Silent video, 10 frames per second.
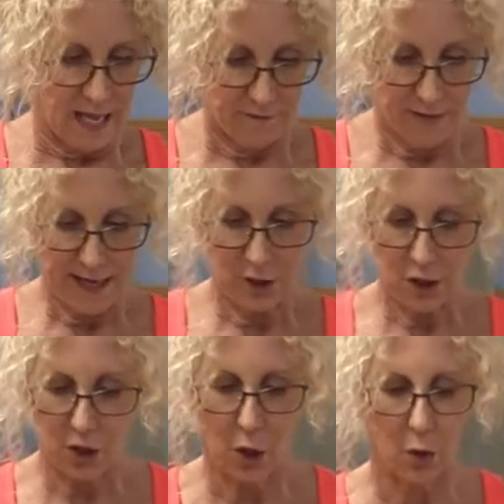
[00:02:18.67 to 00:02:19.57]
if I
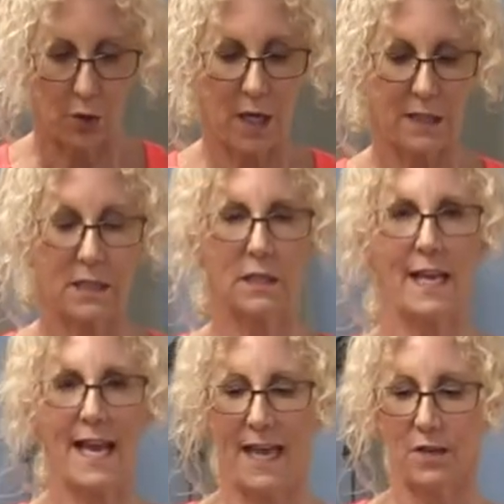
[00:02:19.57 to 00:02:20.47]
just hold on to the
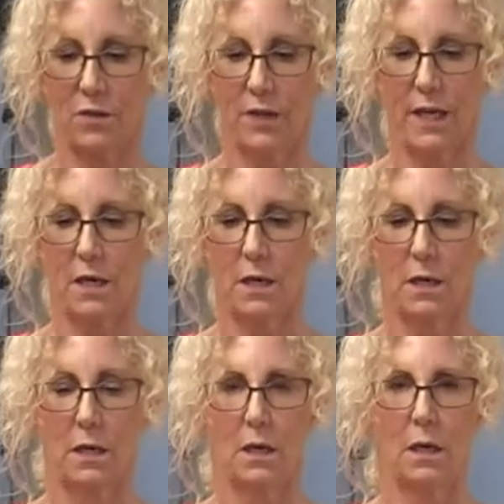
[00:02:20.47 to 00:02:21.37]
handle
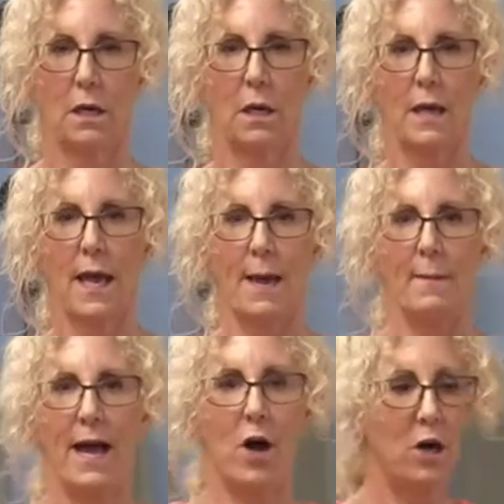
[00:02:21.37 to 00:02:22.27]
here,
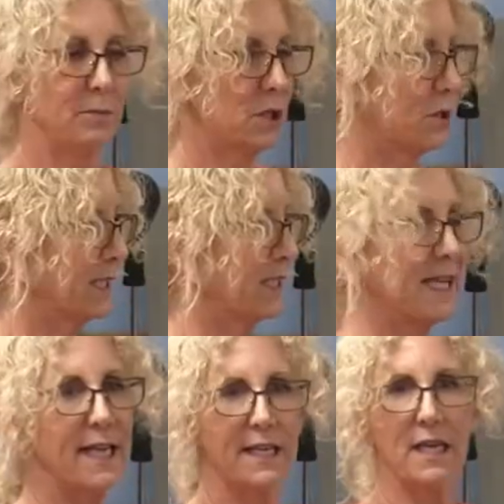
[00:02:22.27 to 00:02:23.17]
my arms are
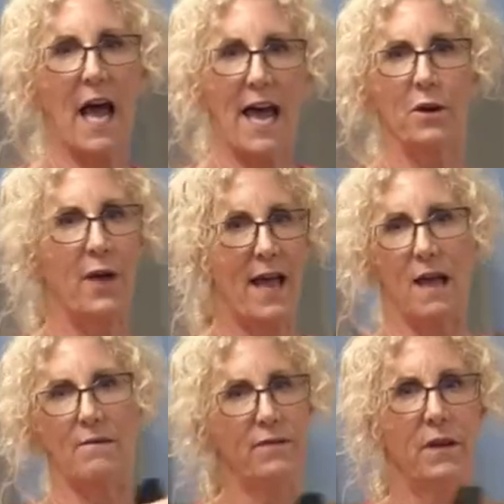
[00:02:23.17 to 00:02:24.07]
extended, I don't
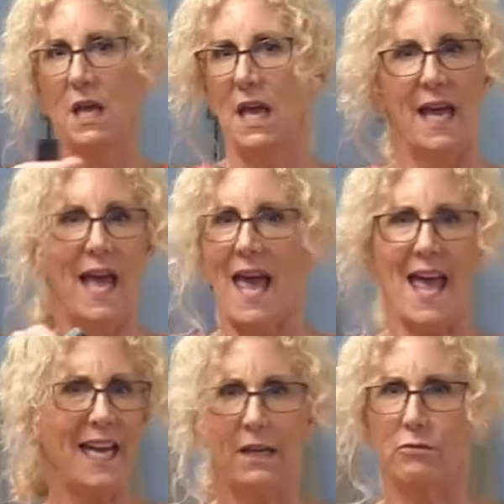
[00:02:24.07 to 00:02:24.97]
have
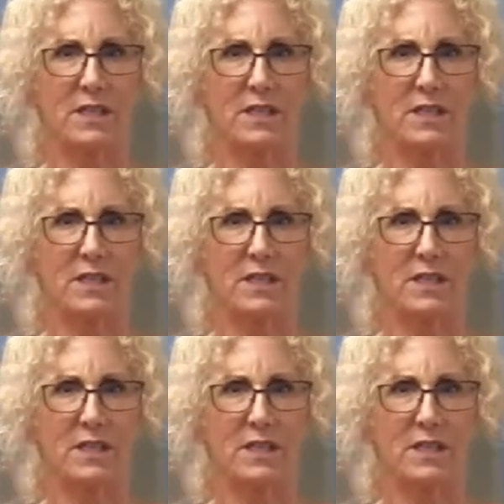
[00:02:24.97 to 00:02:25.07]
any